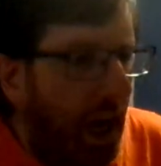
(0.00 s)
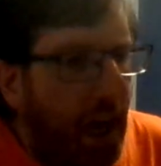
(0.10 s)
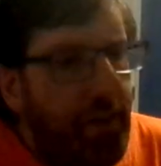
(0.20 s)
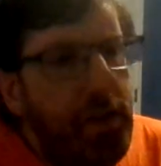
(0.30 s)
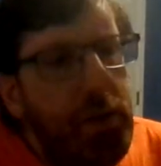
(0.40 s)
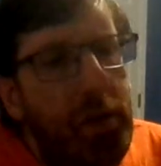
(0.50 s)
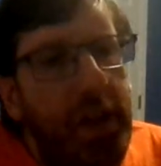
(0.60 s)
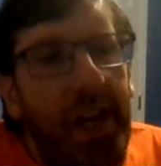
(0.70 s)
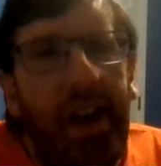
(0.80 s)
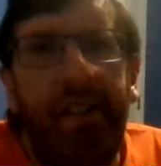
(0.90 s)

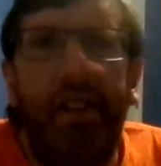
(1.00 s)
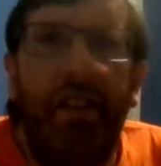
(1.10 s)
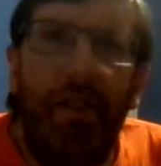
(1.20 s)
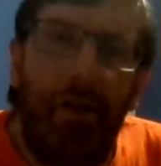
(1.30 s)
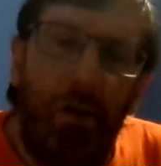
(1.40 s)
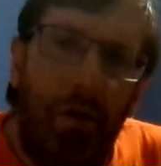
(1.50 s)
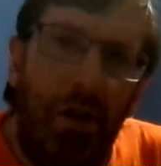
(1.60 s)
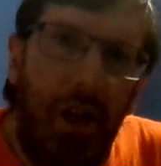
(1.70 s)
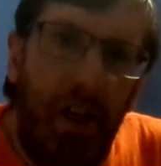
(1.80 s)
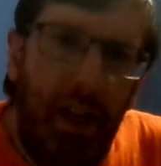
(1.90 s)
Everyone has a
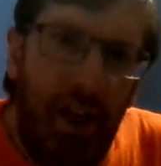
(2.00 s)
story.